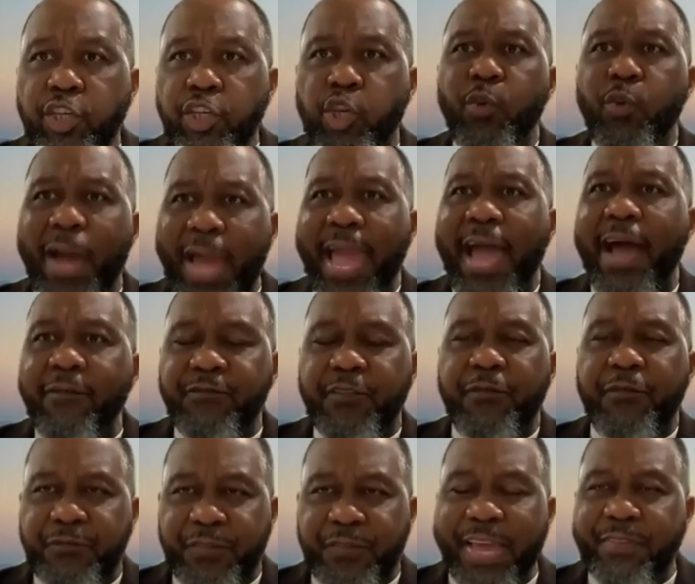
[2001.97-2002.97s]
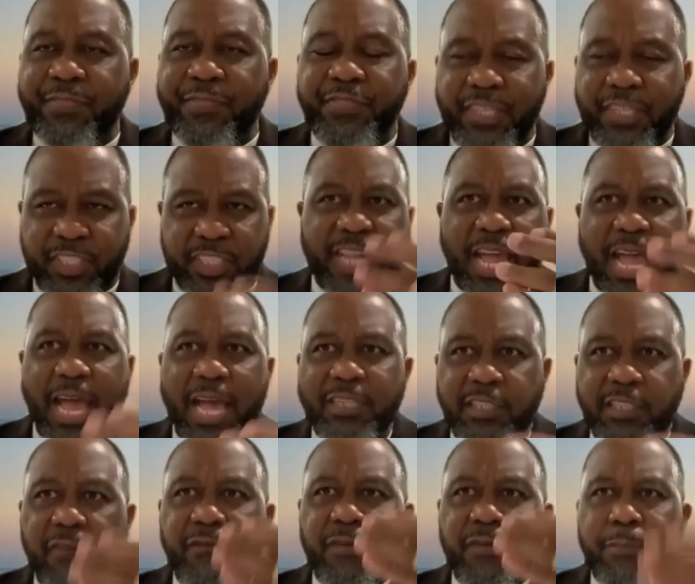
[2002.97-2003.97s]
You have the faith the
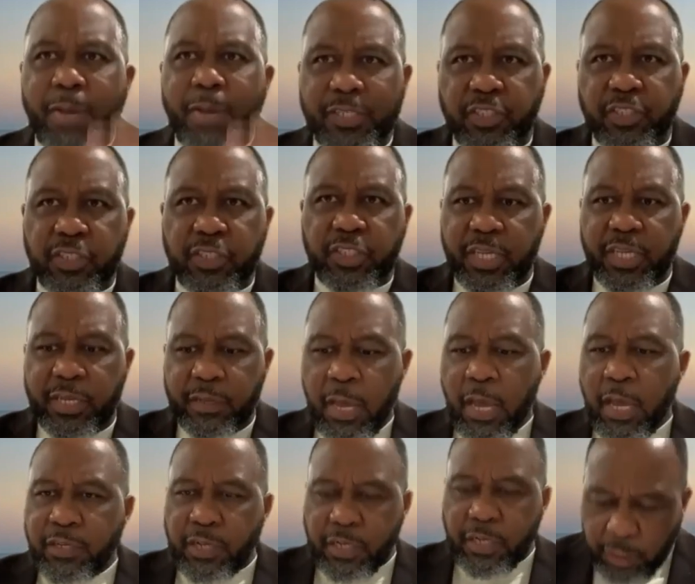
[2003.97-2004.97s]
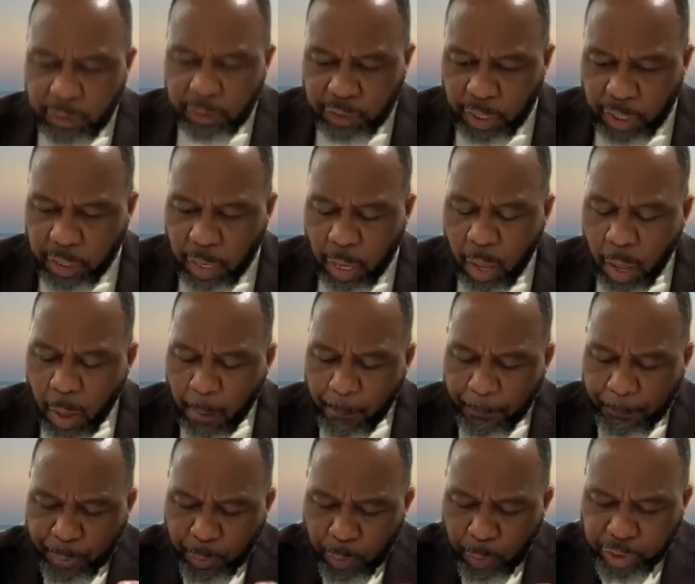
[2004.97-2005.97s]
size of a mustard seed to continue to
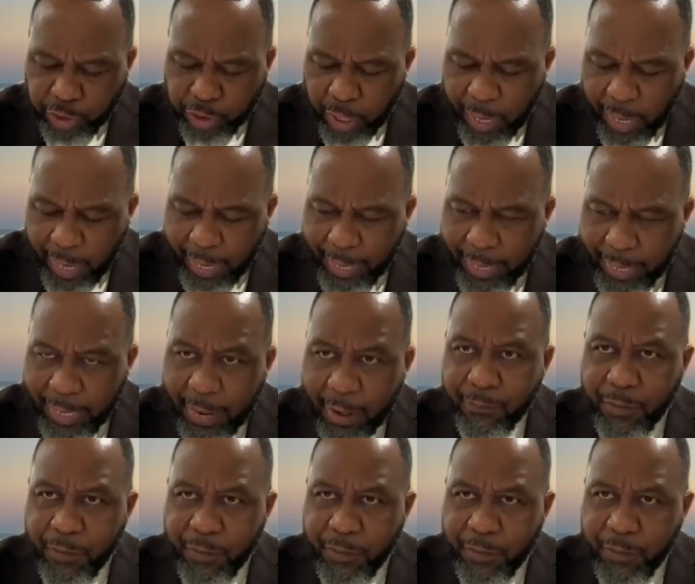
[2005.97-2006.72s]
push ahead,